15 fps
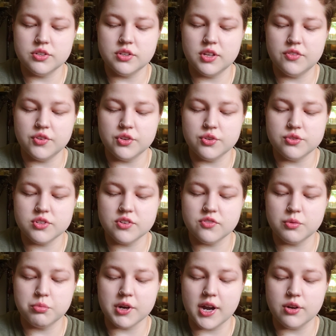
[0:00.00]
using
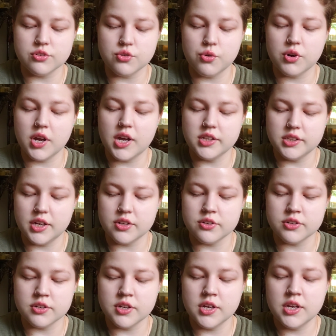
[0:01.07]
for brows or
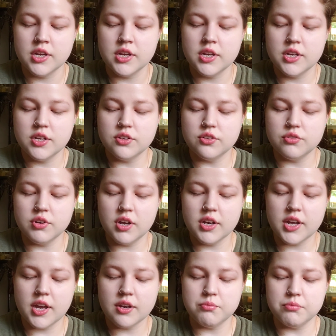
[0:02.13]
eyeliner. Do not
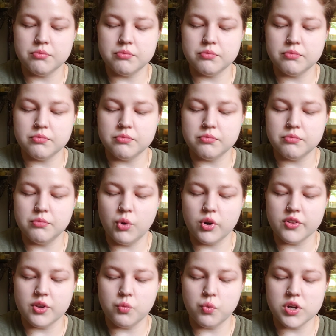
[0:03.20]
add
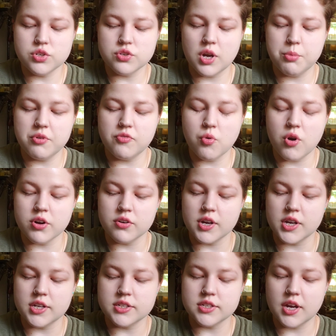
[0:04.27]
more than 1 drop of water
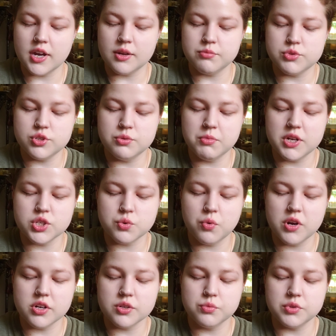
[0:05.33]
at a time. Too much
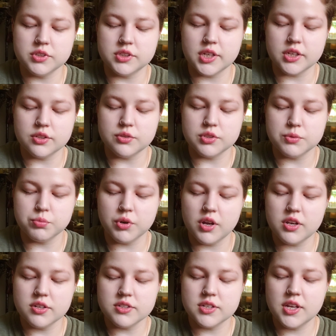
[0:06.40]
water will dilute the
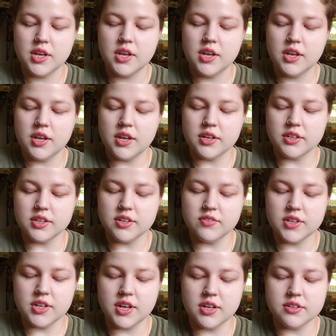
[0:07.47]
product and give
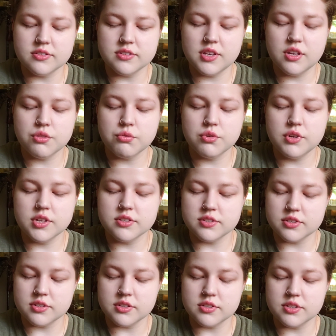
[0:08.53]
it a see-through
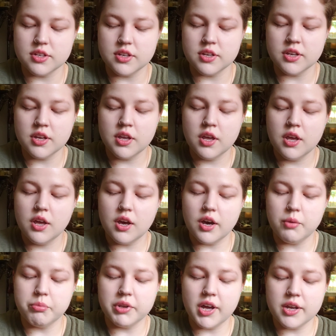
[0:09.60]
consistency.
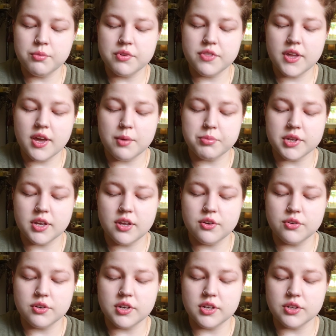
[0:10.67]
Apply with the
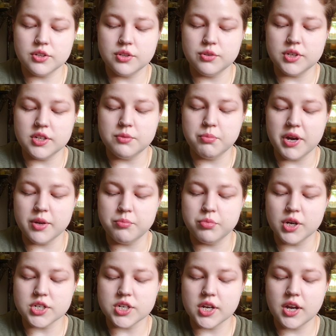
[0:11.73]
applicator included by
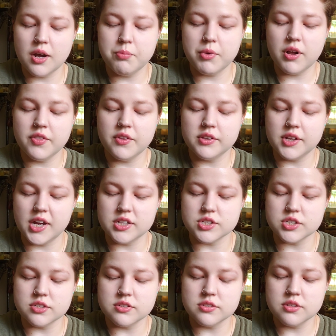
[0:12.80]
brushing up the
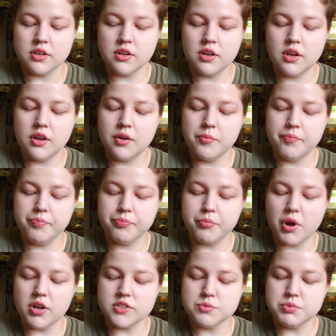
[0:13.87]
lashes.
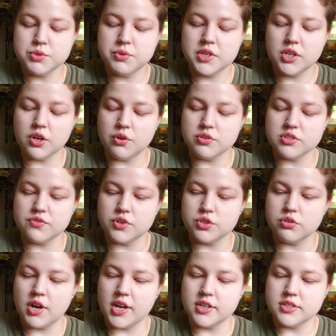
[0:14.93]
Pause between coats for
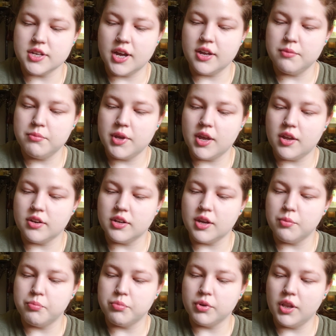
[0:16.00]
drying time and
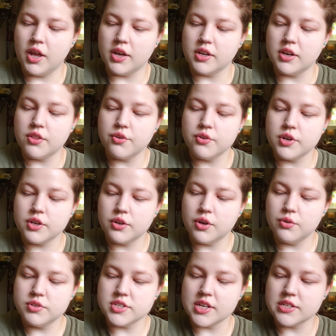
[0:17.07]
apply another
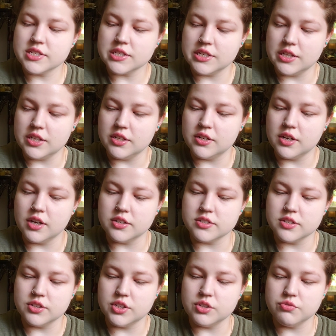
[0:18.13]
coat as needed
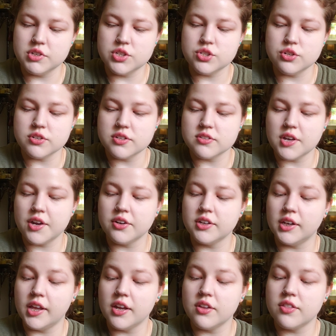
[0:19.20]
until you reach your desired
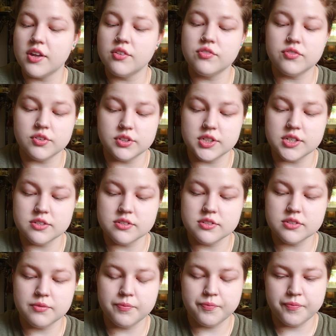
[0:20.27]
length and
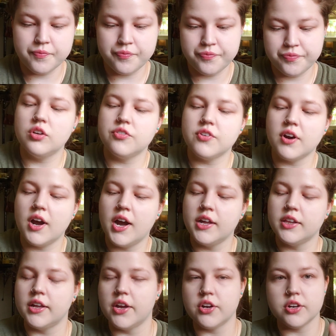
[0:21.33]
fullness. For
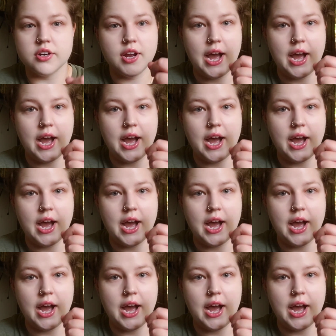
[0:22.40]
eyeliner,